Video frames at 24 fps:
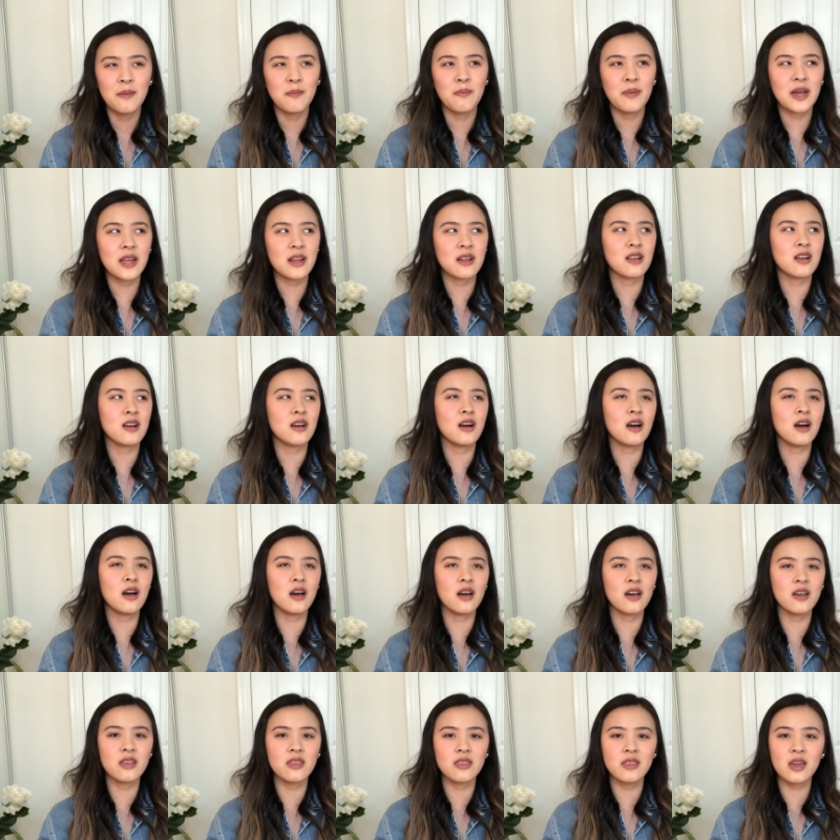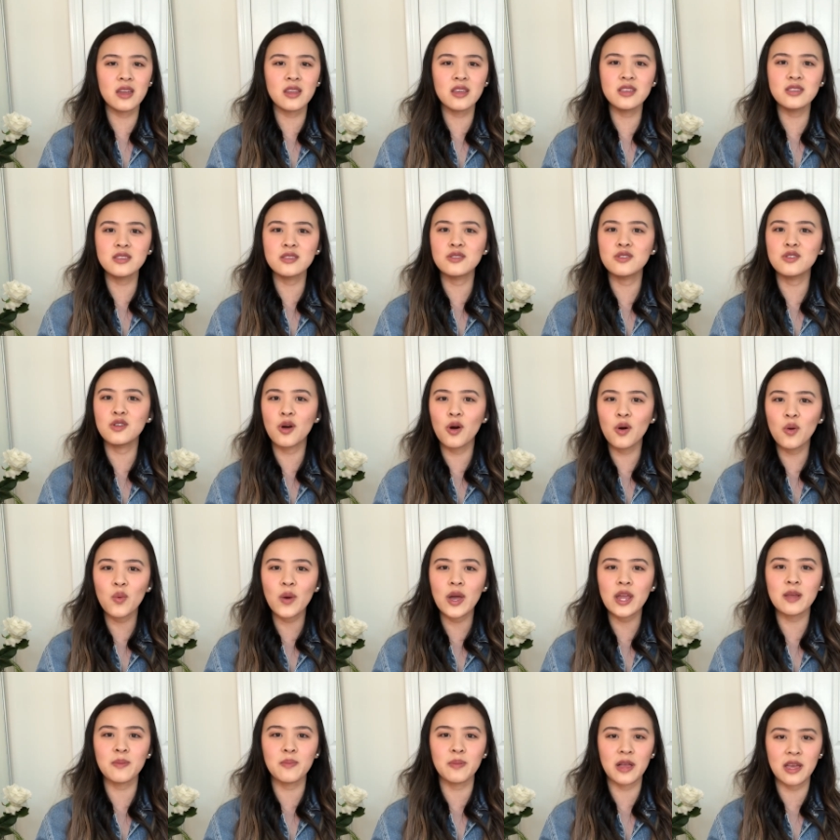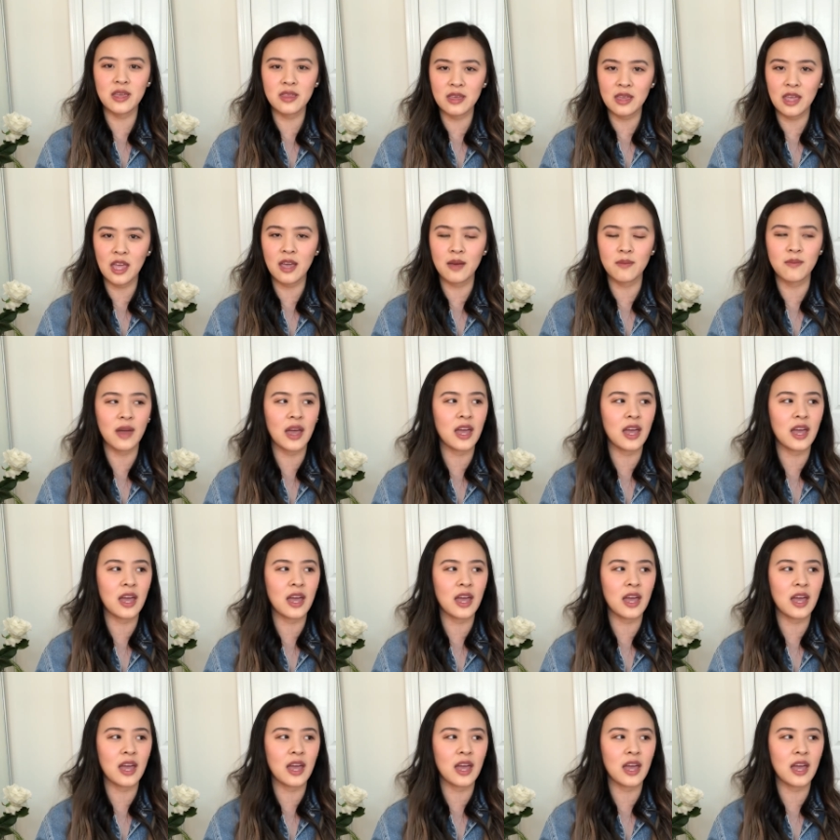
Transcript: But that is no way to play the game.